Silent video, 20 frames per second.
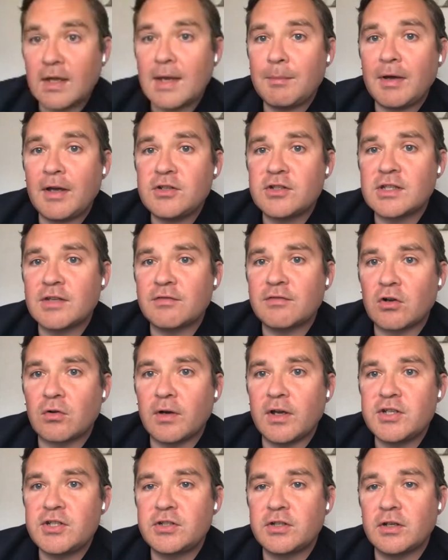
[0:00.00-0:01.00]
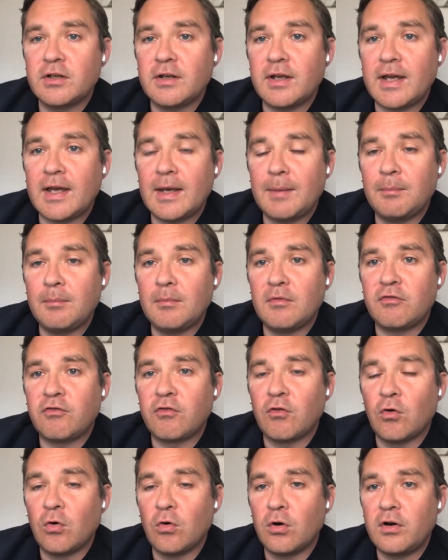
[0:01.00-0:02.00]
I just have a question
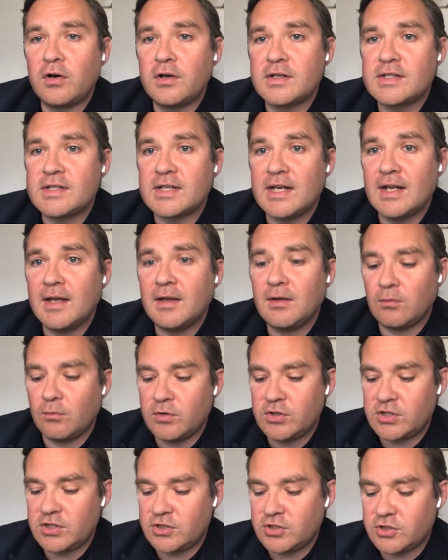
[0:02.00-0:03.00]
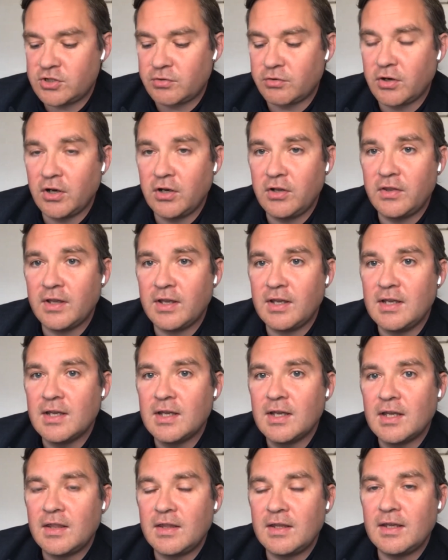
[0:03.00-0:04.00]
for Tina, which is just around the
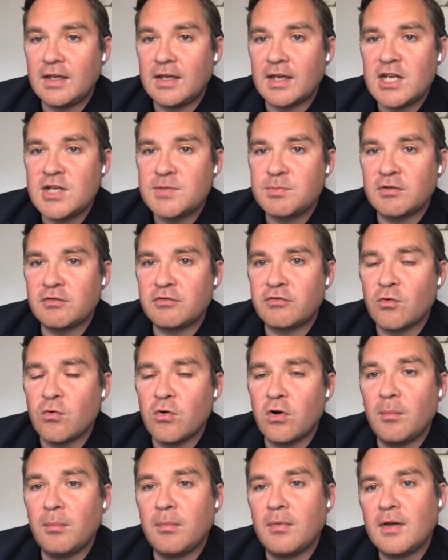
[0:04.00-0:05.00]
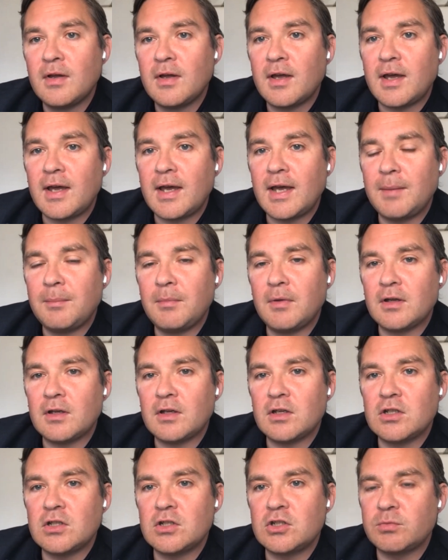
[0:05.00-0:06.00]
engagement forum.
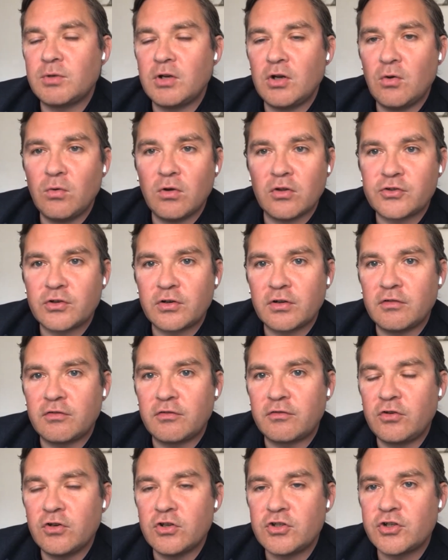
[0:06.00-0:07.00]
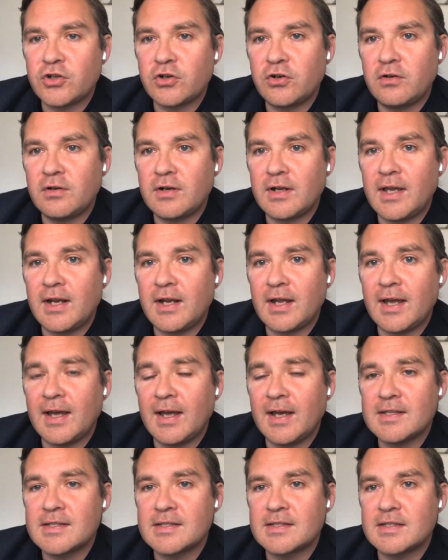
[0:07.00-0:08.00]
Do we know what sort of future it
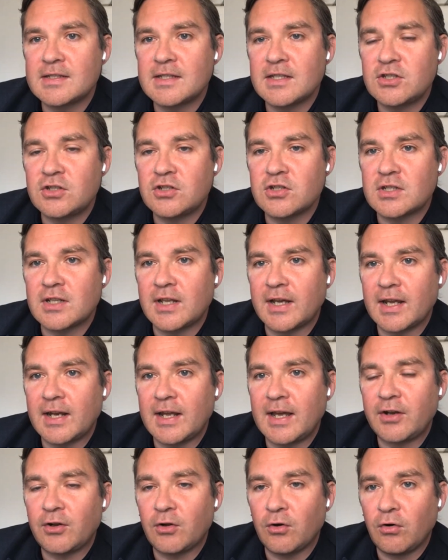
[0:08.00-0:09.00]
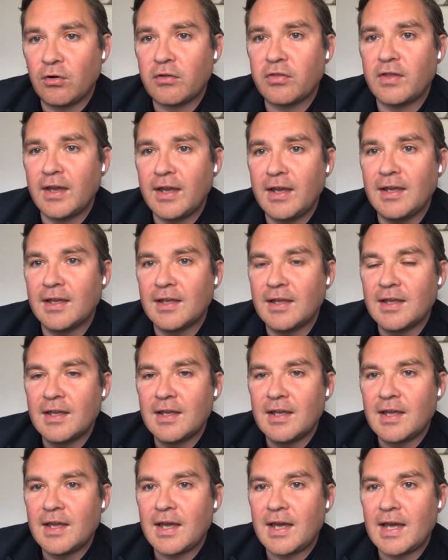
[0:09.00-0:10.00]
has? Is this just like an ad hoc thing,
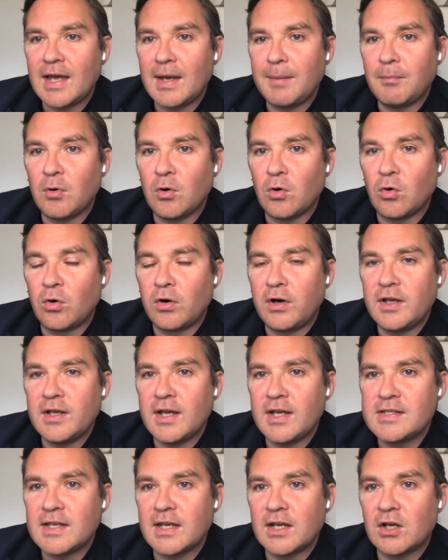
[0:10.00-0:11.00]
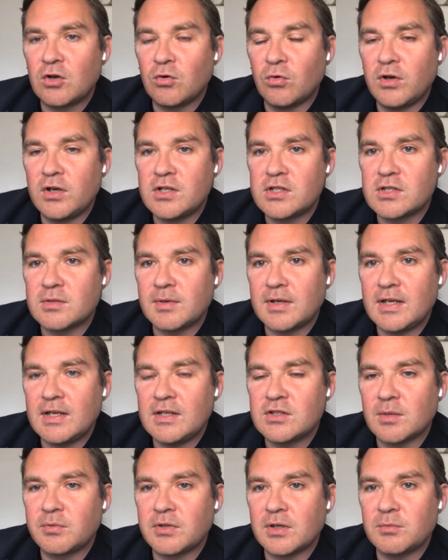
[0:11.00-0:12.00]
or is it going to be
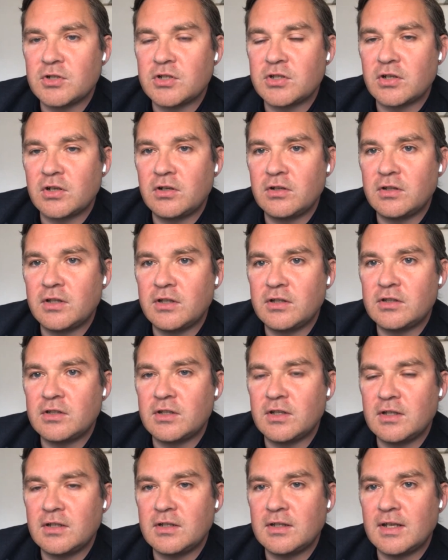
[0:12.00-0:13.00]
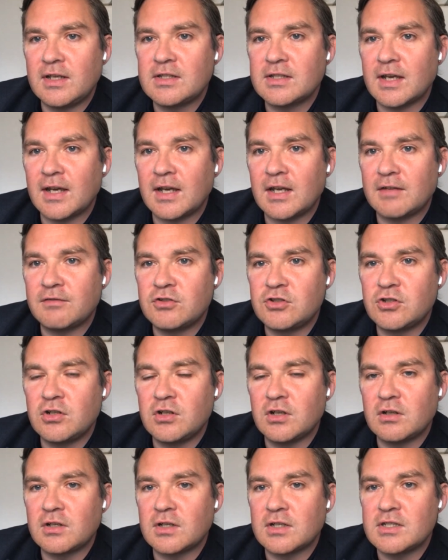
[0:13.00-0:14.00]
something which the executive is due
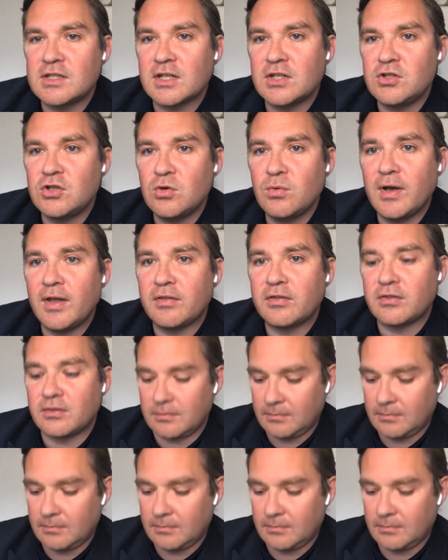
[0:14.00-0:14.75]
to continue with?